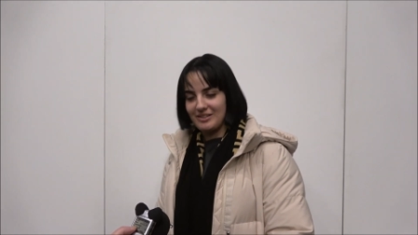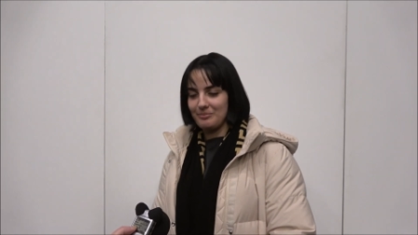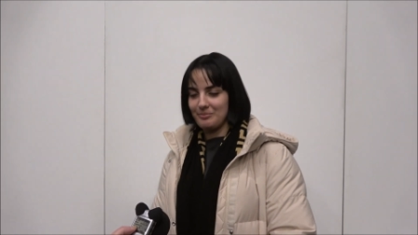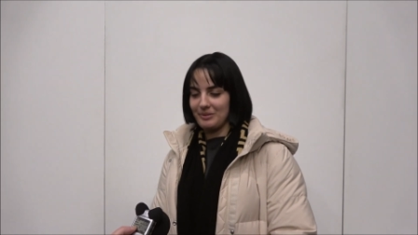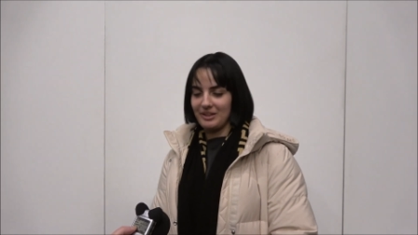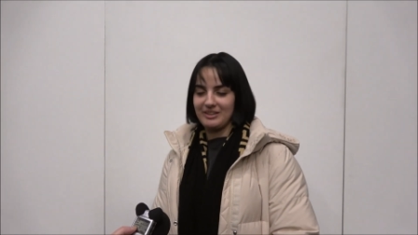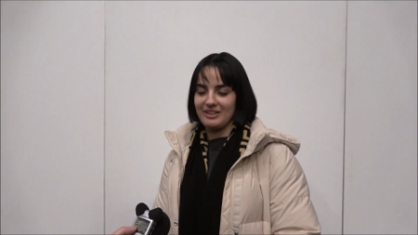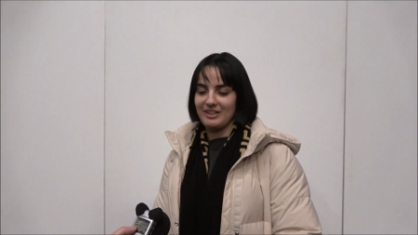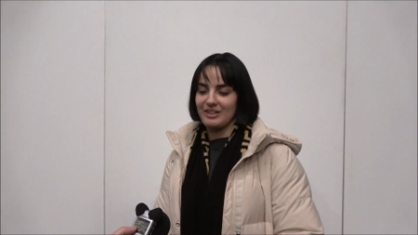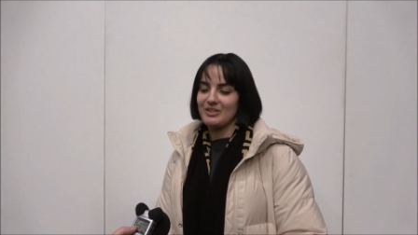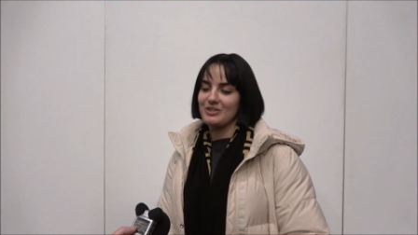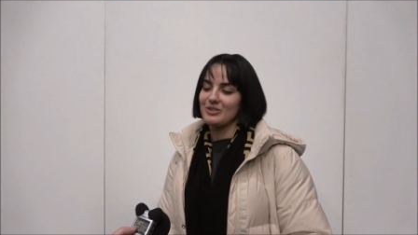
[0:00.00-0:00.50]

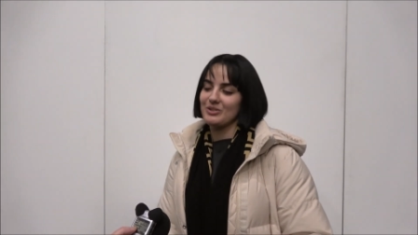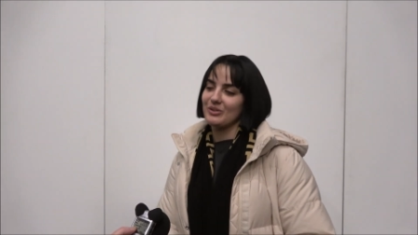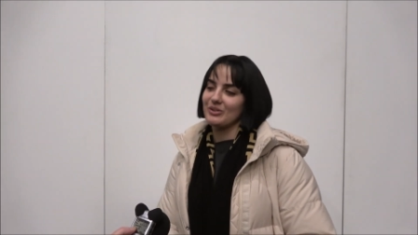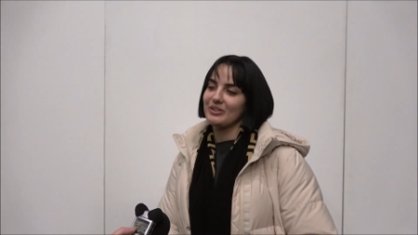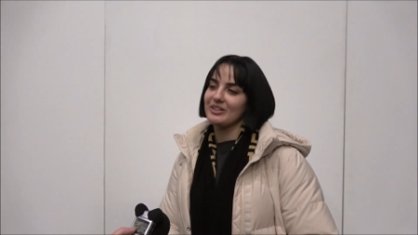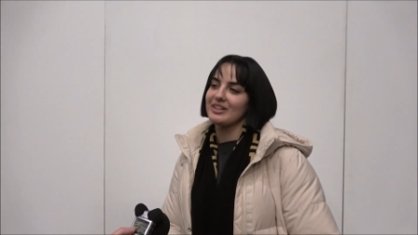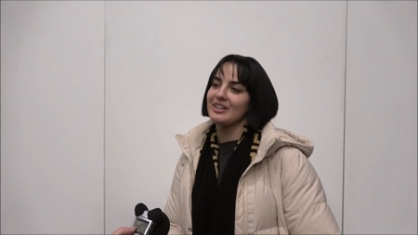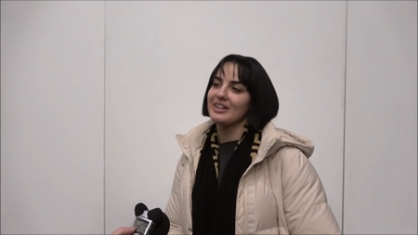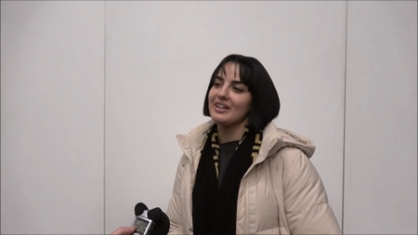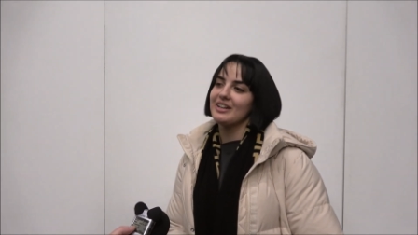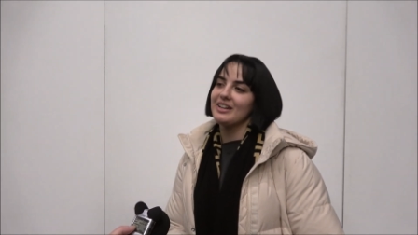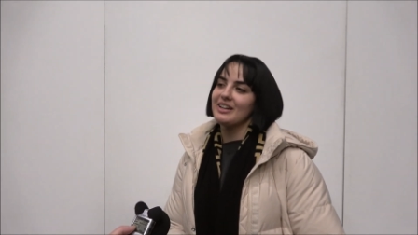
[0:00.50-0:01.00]
my dad's
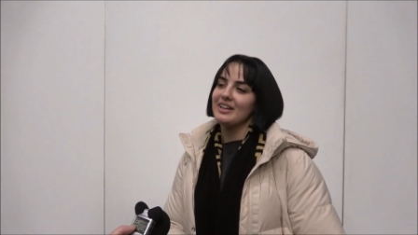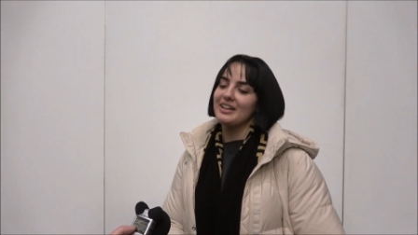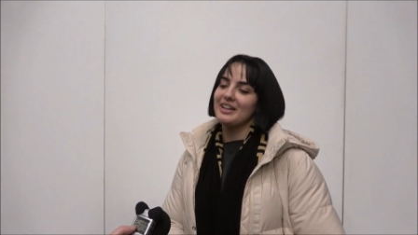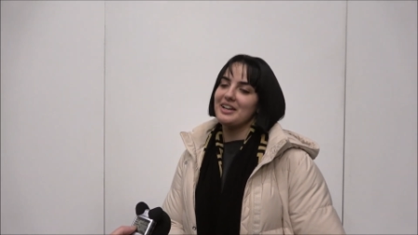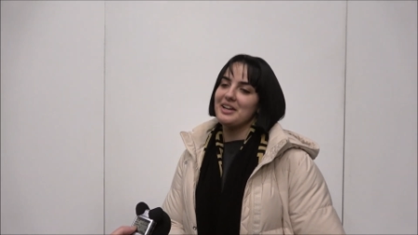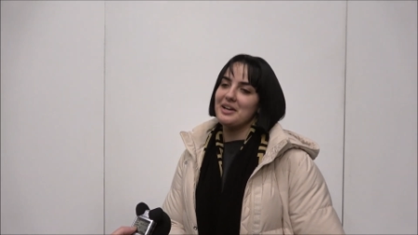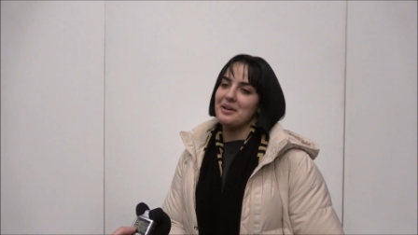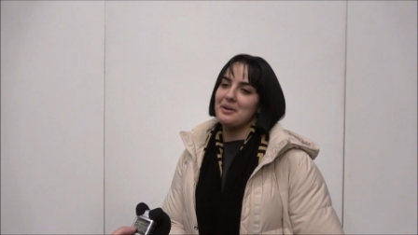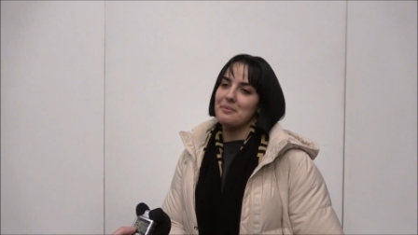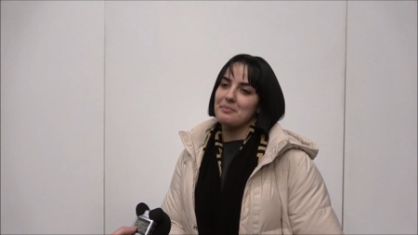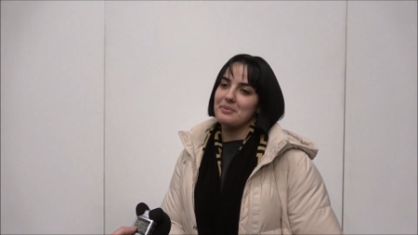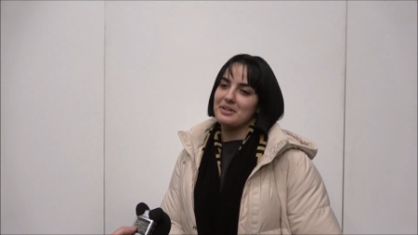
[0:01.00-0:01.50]
song,
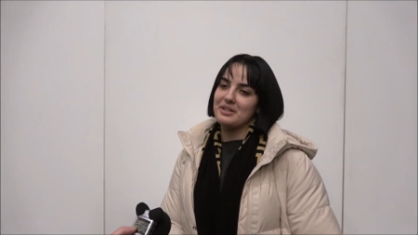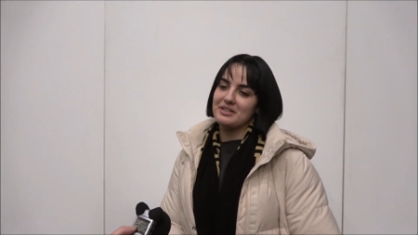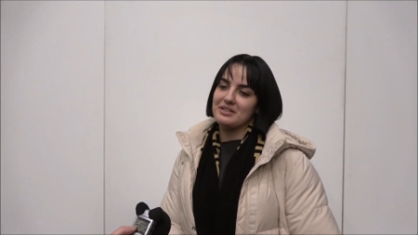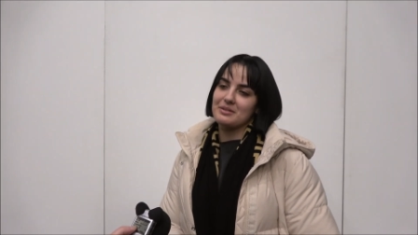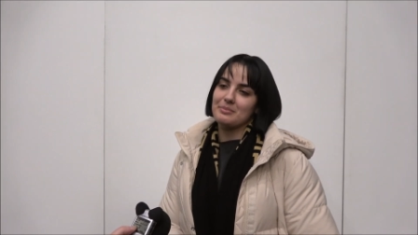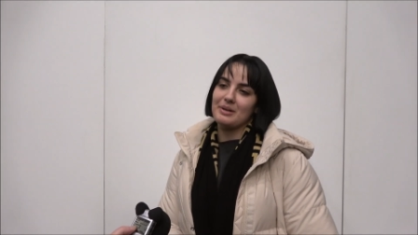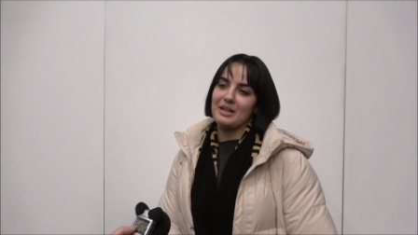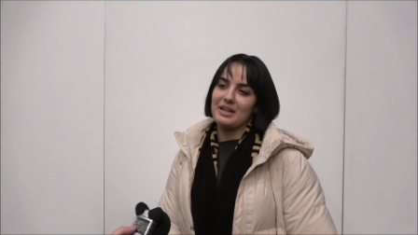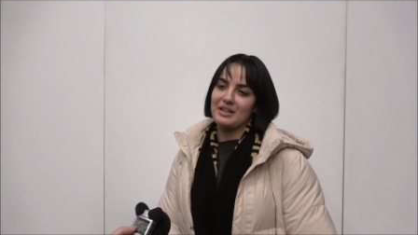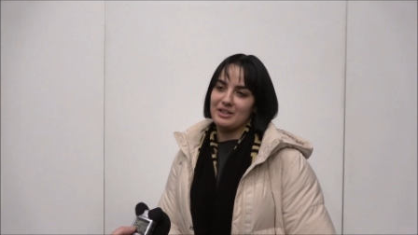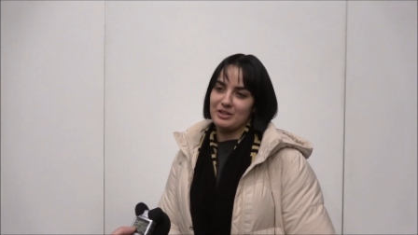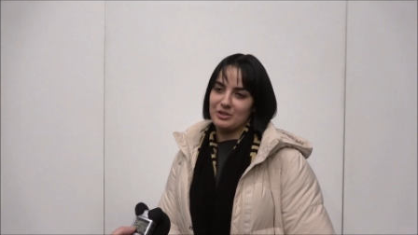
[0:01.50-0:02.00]
um, it's
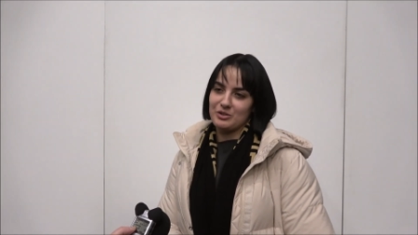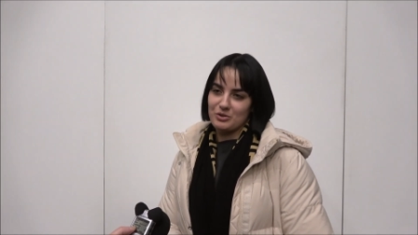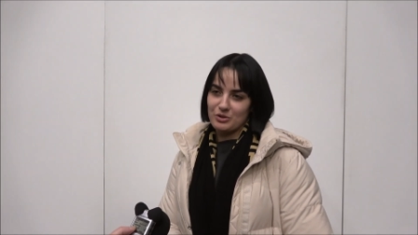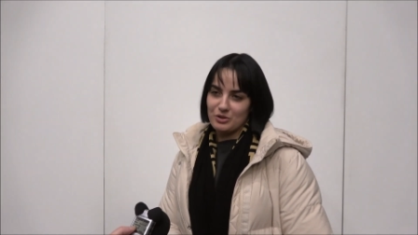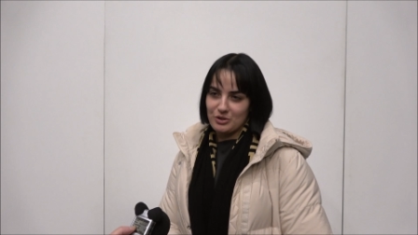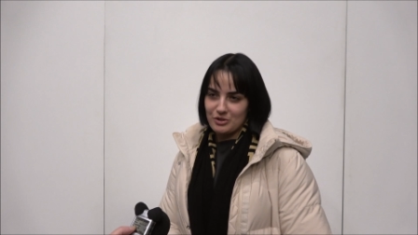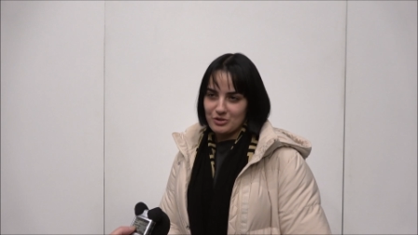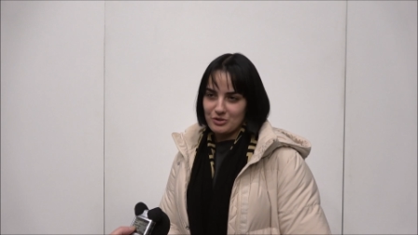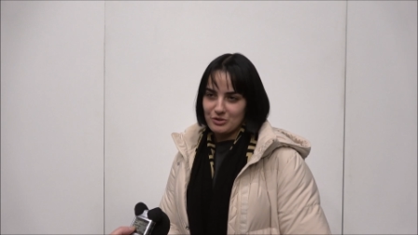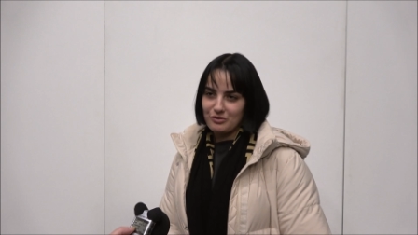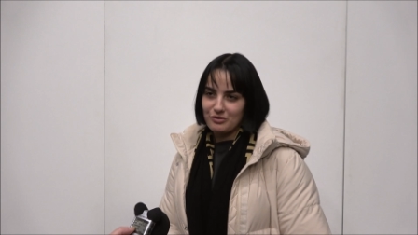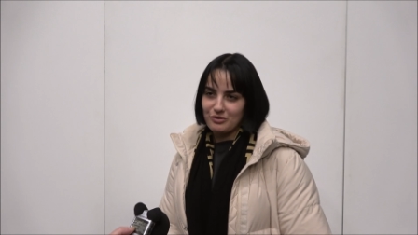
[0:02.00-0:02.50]
Melanie
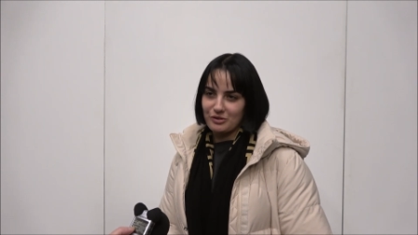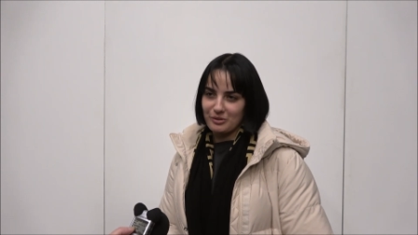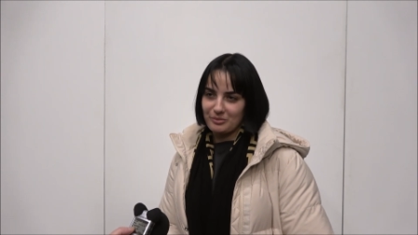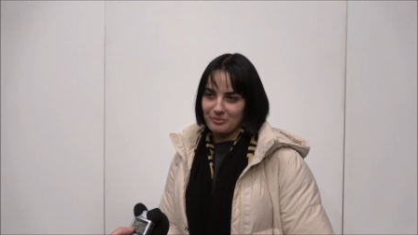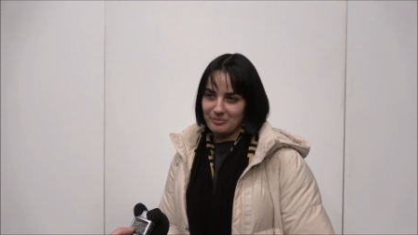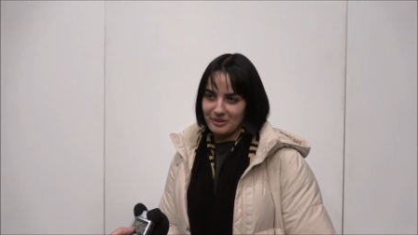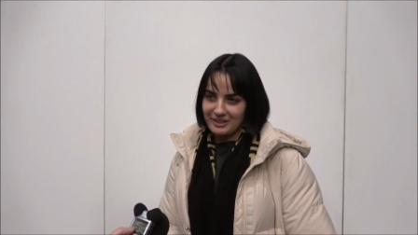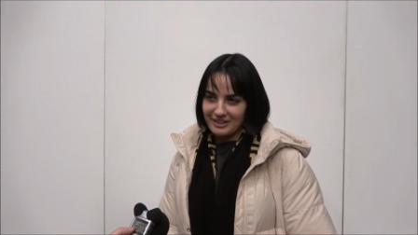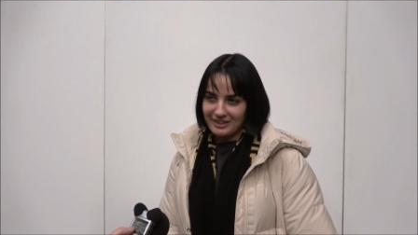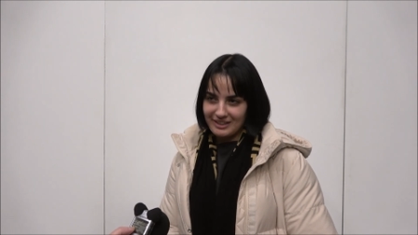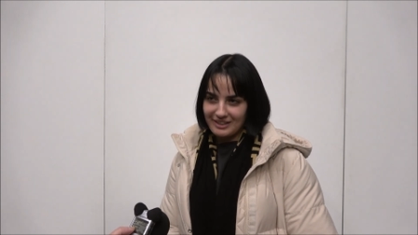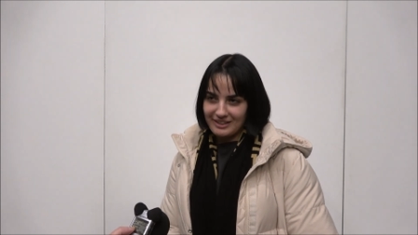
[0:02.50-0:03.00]
Georgiou
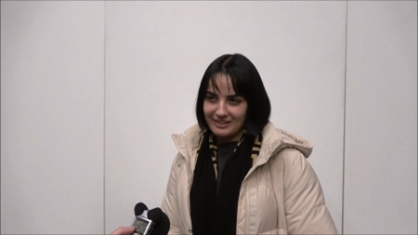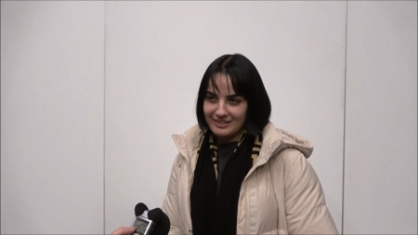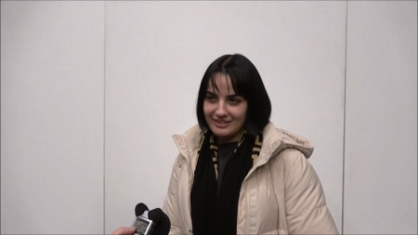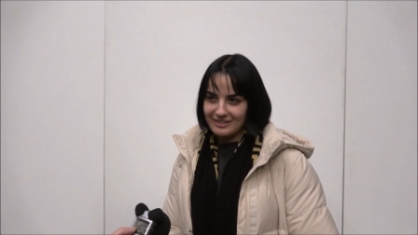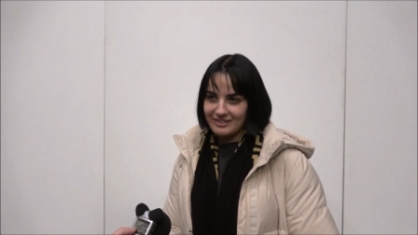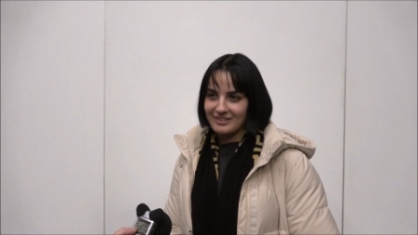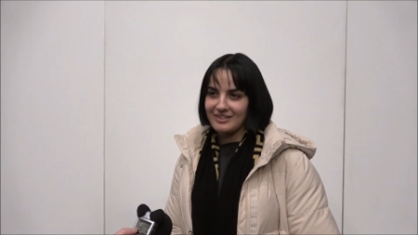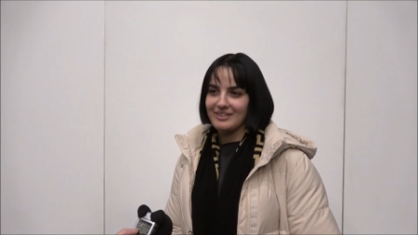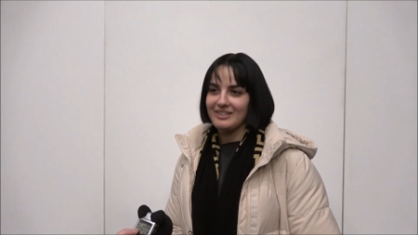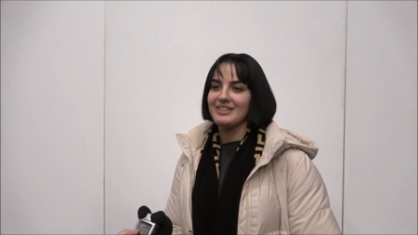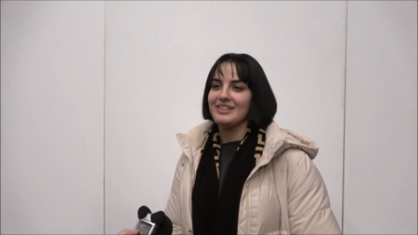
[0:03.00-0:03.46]
from England